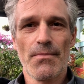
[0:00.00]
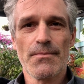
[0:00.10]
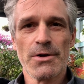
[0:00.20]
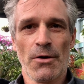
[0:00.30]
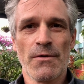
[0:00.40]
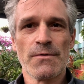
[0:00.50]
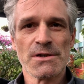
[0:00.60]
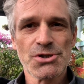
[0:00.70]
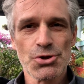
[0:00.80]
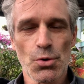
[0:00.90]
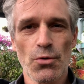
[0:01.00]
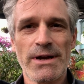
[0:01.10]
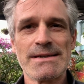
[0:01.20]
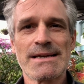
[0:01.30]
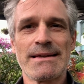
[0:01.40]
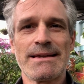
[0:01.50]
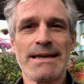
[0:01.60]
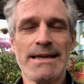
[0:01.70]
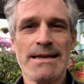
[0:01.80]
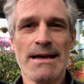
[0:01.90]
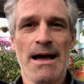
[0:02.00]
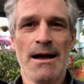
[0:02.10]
the stories and the